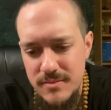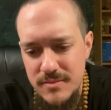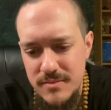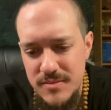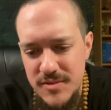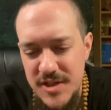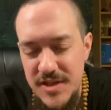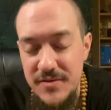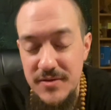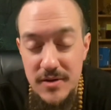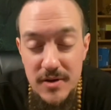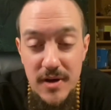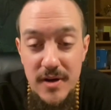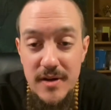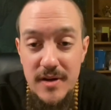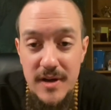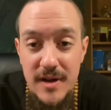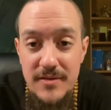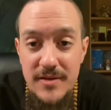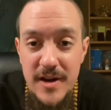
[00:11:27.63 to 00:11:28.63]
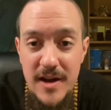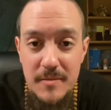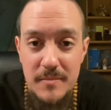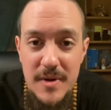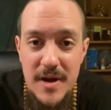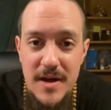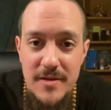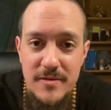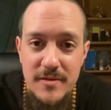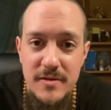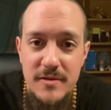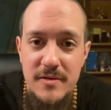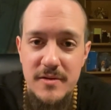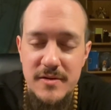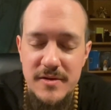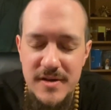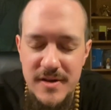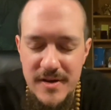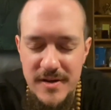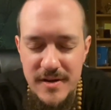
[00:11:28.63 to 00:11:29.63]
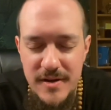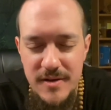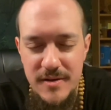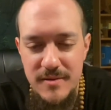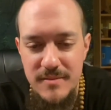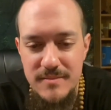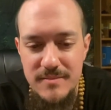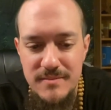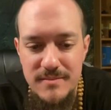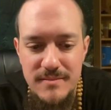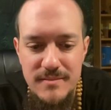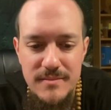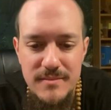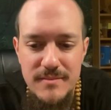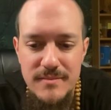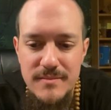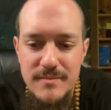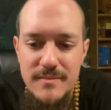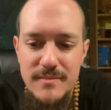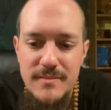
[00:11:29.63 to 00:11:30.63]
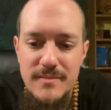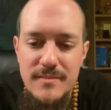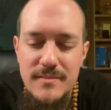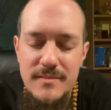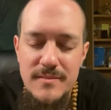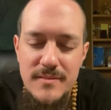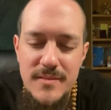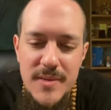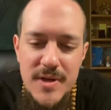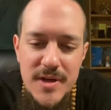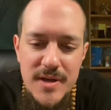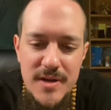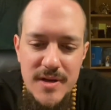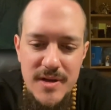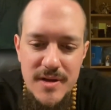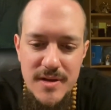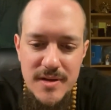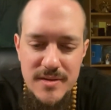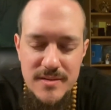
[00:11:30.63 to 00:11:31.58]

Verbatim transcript: there's even a lot of left-hand pathers just say, you know, uh,